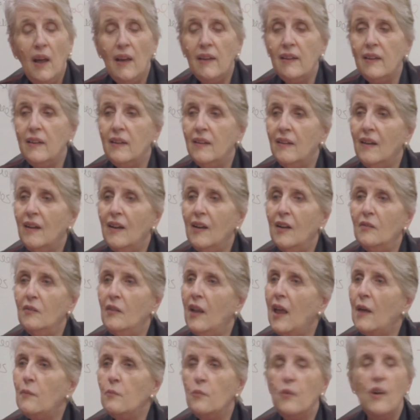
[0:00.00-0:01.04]

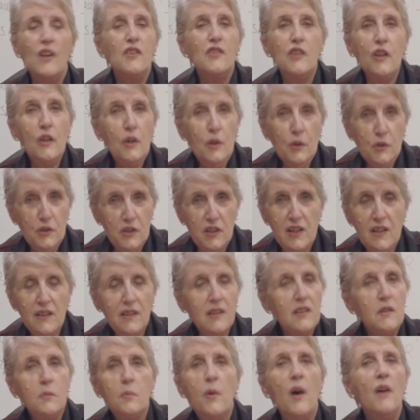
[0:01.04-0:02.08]
like brushing your
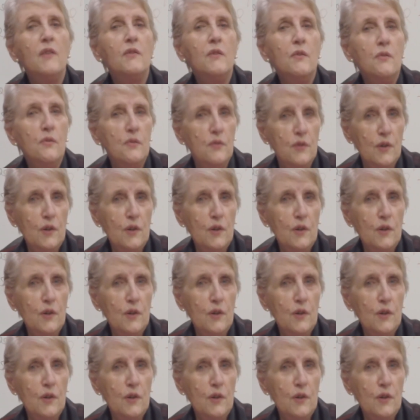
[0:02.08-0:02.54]
teeth. It's part of the